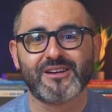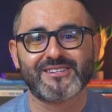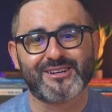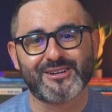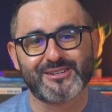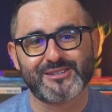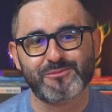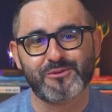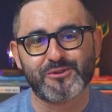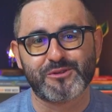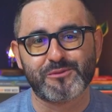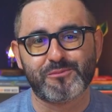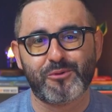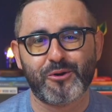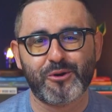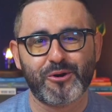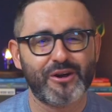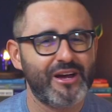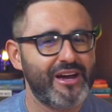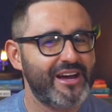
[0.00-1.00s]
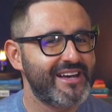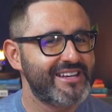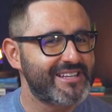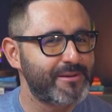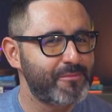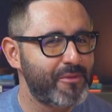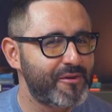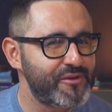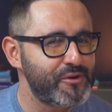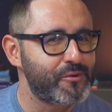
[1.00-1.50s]
Boss customer support,
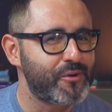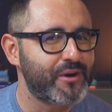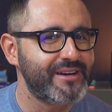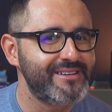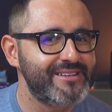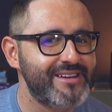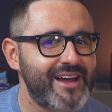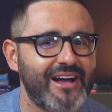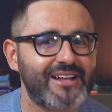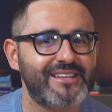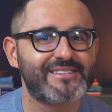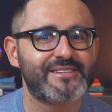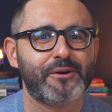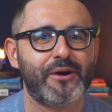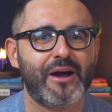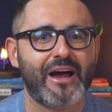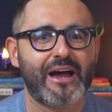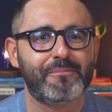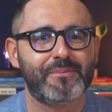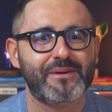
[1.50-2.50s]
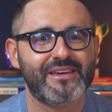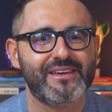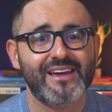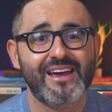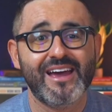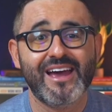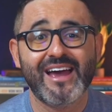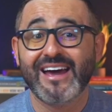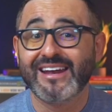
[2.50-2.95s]
some of you are not so happy,